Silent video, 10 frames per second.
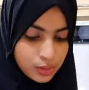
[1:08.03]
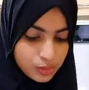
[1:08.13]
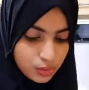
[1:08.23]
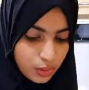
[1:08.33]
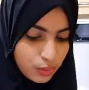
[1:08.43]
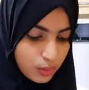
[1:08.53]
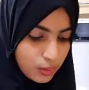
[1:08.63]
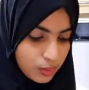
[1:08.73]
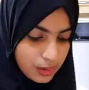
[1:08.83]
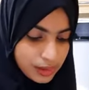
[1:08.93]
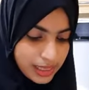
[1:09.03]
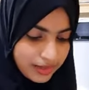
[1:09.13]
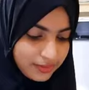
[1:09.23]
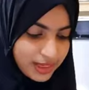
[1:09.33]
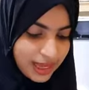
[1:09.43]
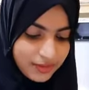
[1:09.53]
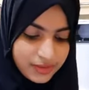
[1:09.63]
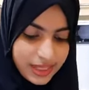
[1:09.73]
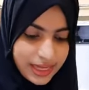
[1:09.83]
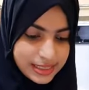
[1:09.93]
So, like we have
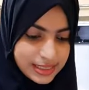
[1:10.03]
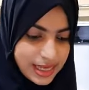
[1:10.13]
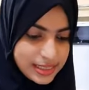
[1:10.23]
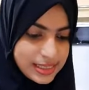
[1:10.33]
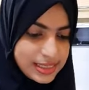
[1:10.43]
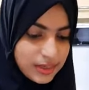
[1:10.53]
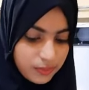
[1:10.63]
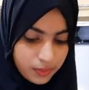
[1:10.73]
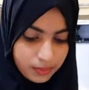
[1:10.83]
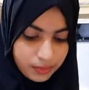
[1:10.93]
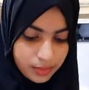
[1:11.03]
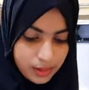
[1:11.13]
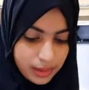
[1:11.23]
the exercises given,